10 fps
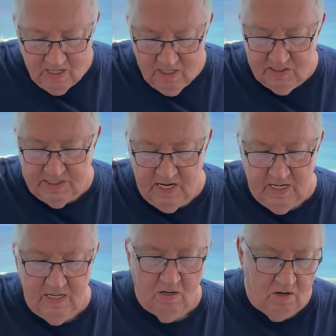it is
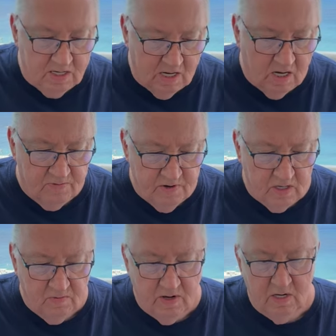getting on and off
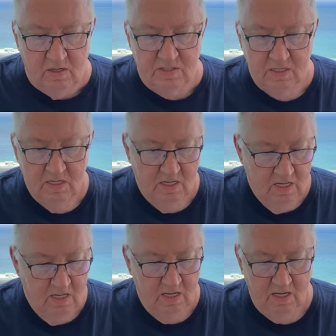elevators
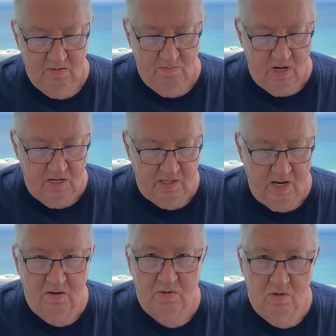in Manta,
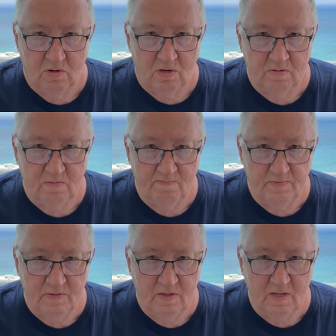Ecuador.
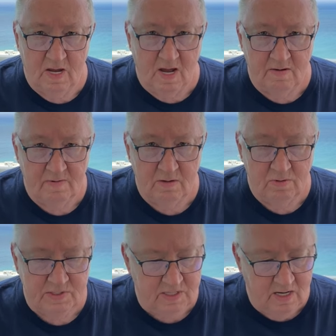I, I've
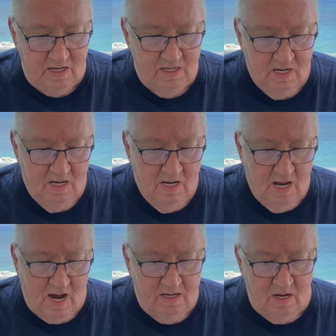never seen.
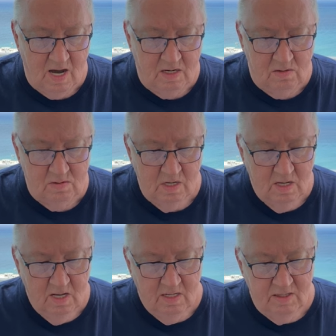I, I don't.
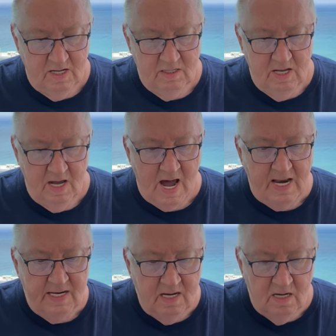The, the
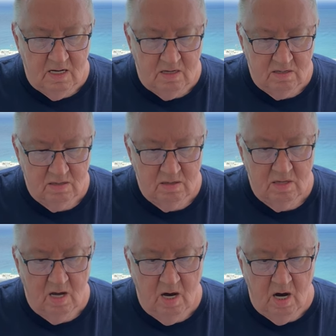idea
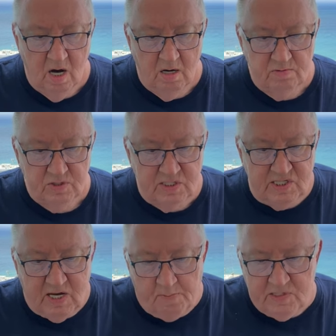of just
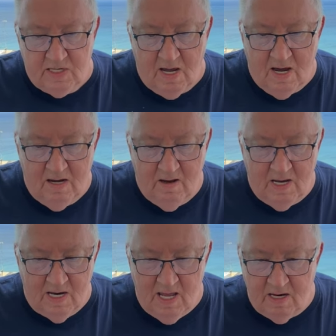step aside
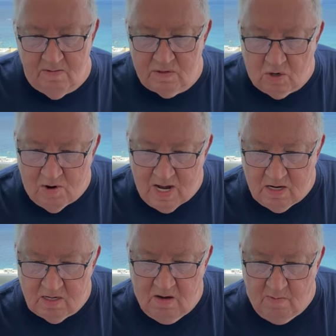and let the
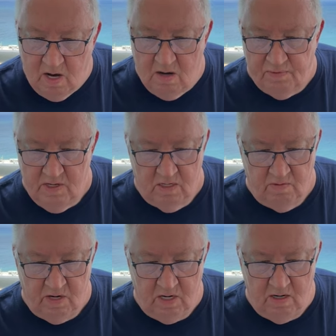crowd come off the
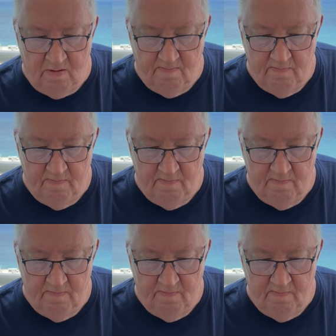elevator,